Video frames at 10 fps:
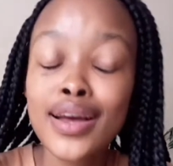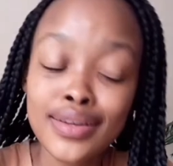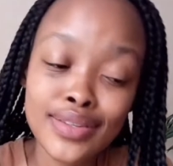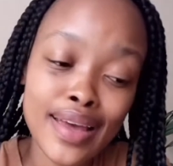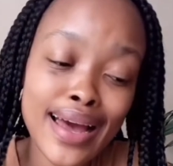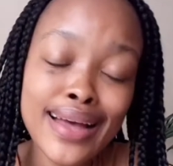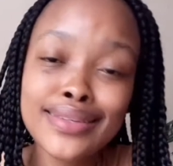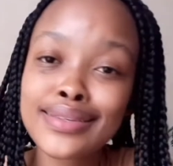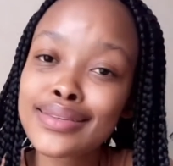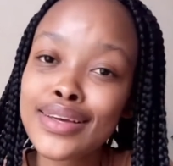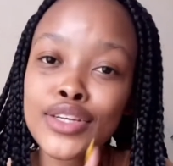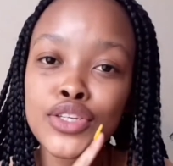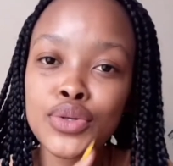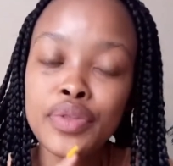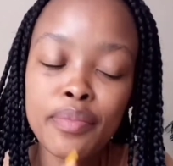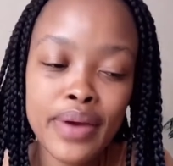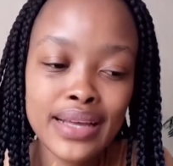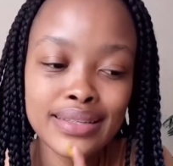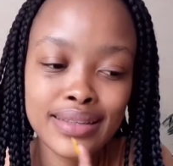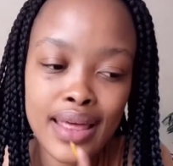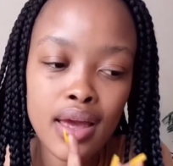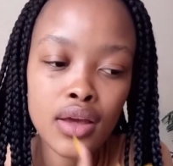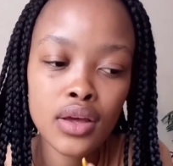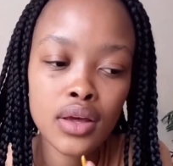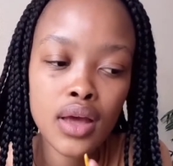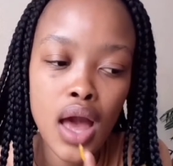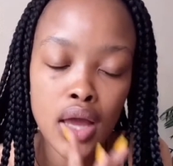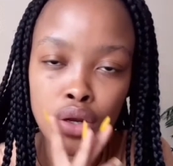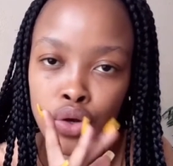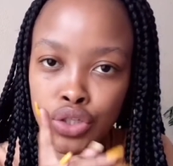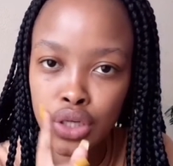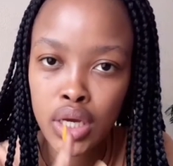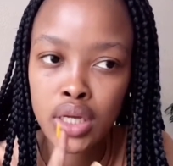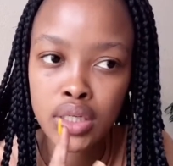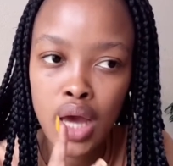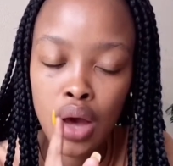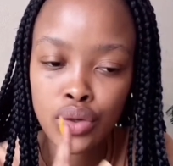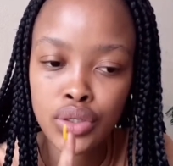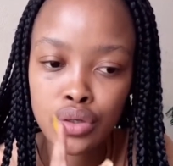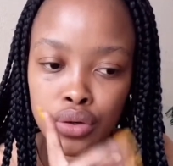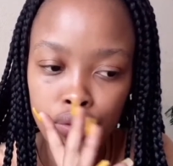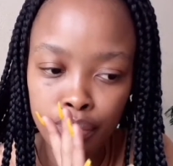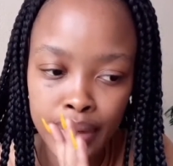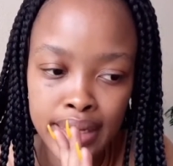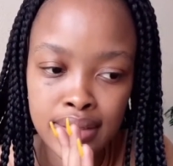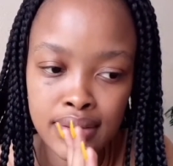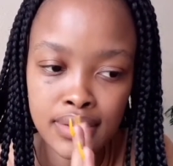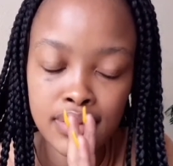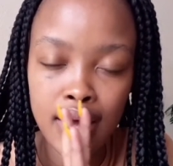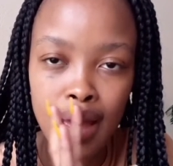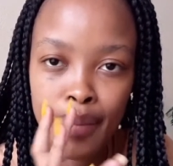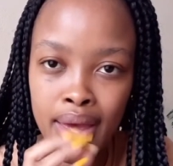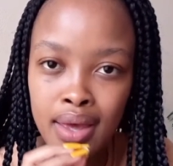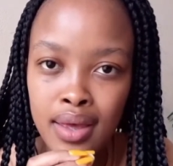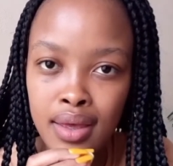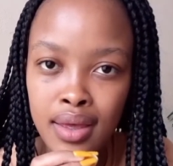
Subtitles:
So guys, do the best thing and go check it out, please. I beg.